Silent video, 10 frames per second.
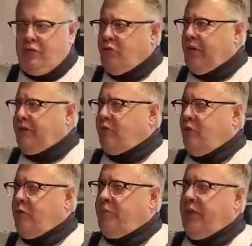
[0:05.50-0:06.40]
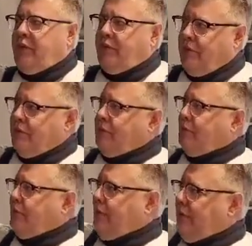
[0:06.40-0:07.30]
you guys know, we
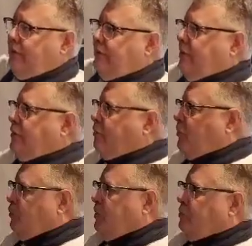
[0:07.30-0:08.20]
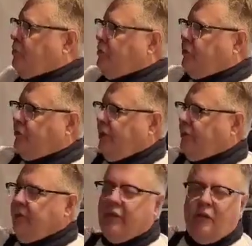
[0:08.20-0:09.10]
reproduce
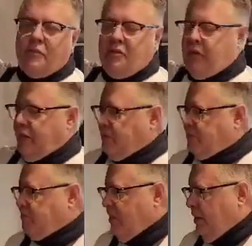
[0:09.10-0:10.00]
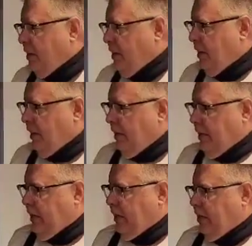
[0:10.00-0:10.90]
antique hubs and dies.
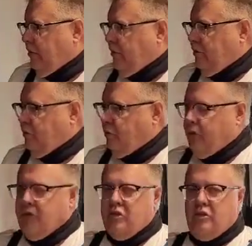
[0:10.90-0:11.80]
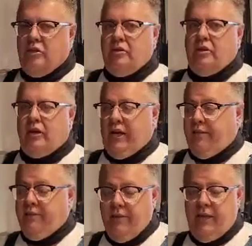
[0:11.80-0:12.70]
And the reason I
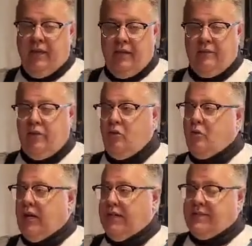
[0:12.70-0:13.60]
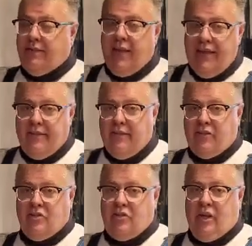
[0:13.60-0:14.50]
think that you guys like
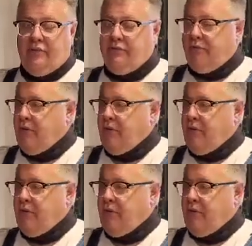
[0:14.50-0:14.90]
this stuff,